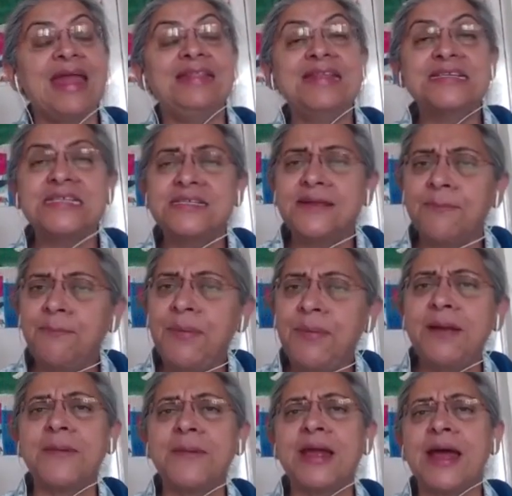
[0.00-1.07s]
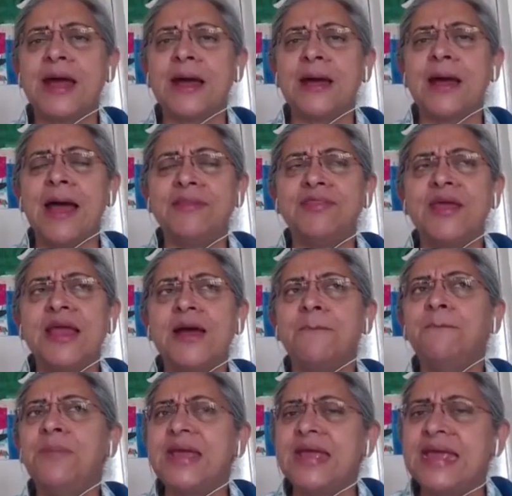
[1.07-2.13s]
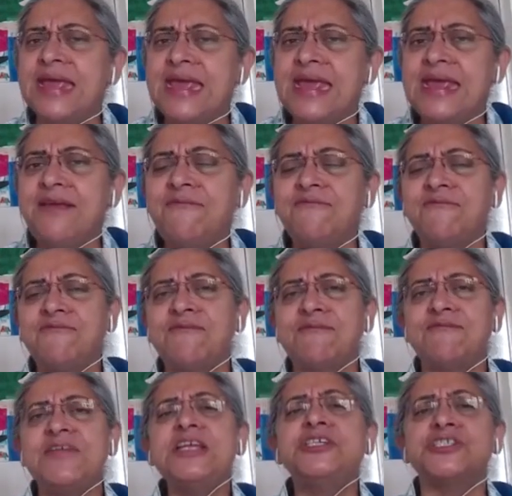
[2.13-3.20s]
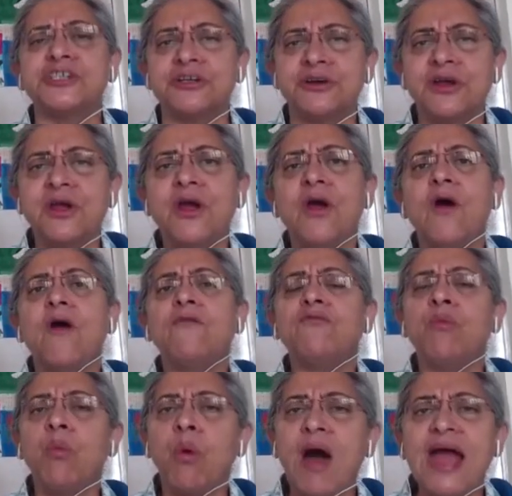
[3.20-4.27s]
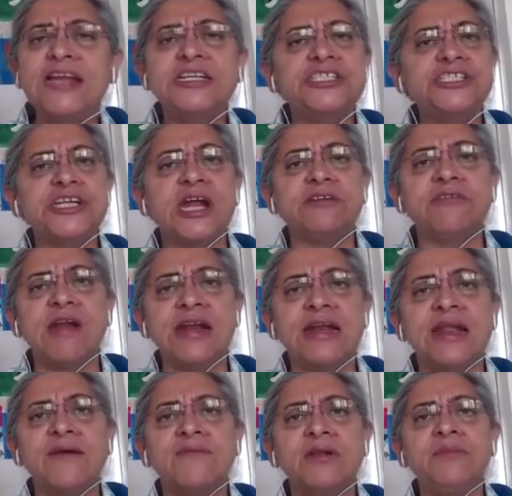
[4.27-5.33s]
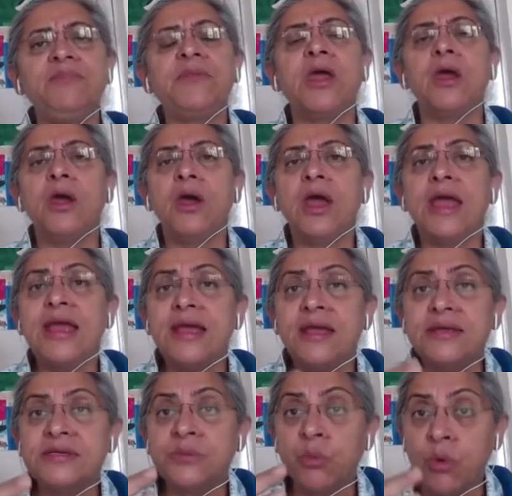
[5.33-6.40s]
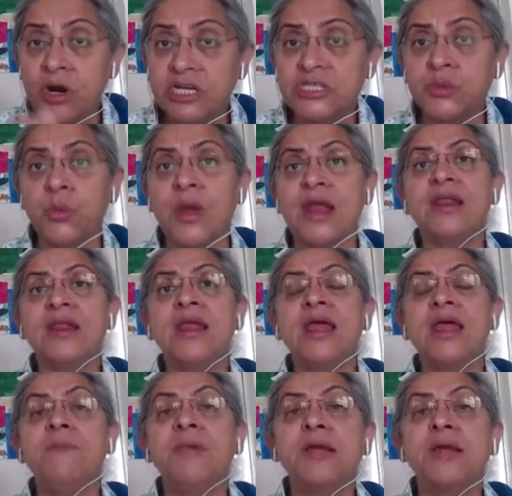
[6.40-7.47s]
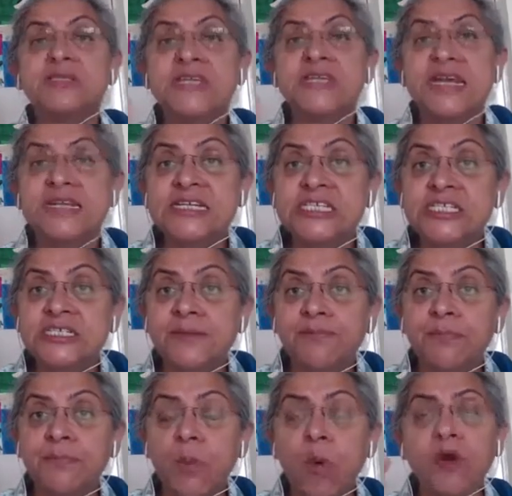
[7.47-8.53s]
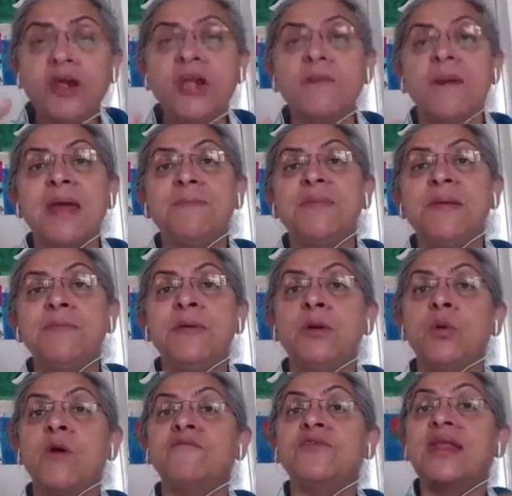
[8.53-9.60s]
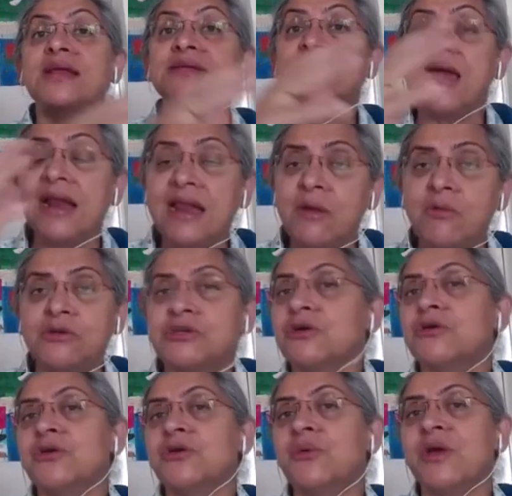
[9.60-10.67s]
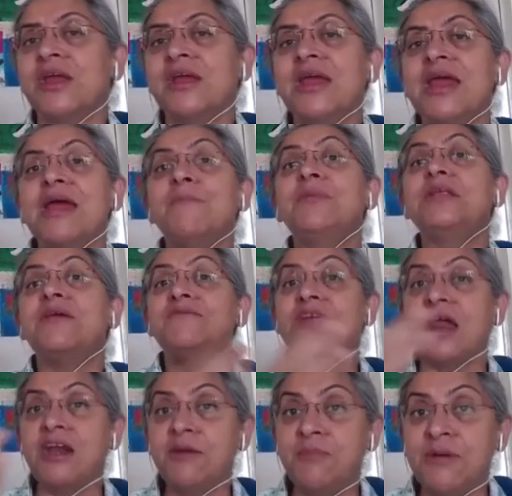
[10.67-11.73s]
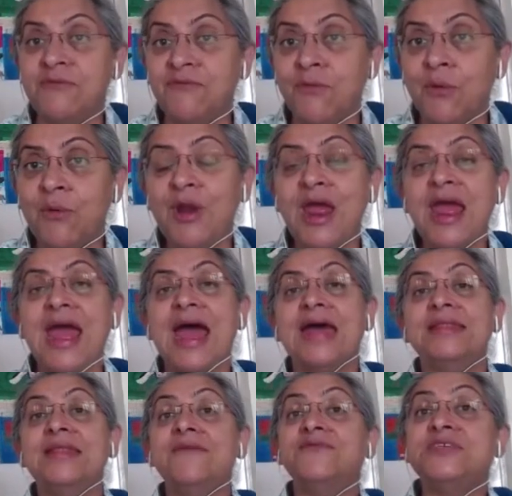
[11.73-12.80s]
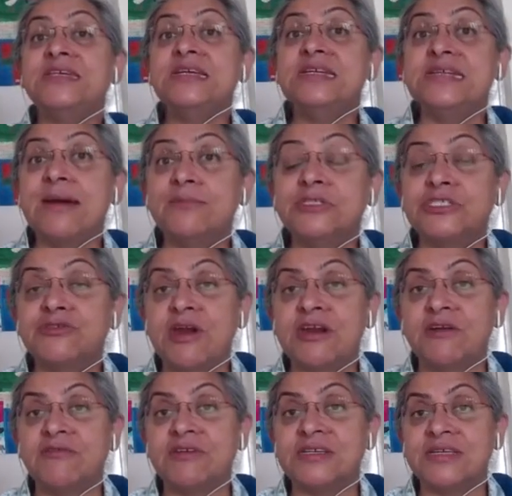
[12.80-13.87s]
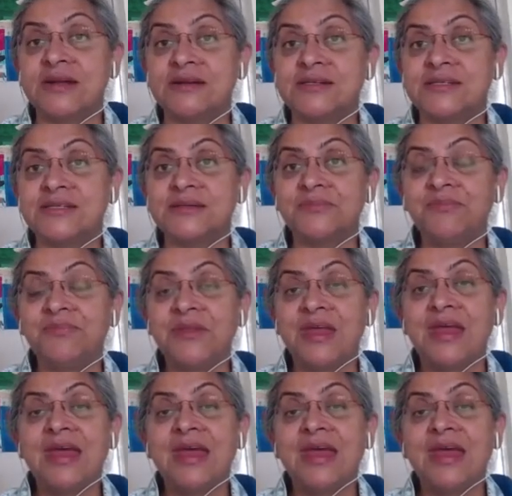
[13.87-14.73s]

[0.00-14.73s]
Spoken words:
And this is a big, I think, a big key feature of why teaching at the right level works well, because it is supported by people who have done exactly what you're doing, but they've done it before and they've seen demonstrated results.